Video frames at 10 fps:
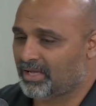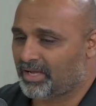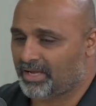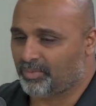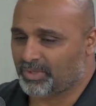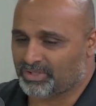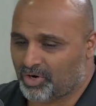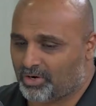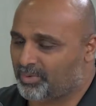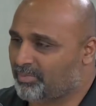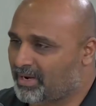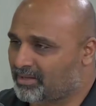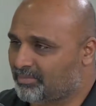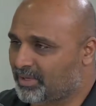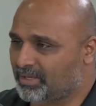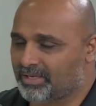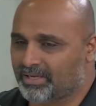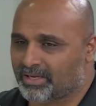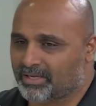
we started with medical billing,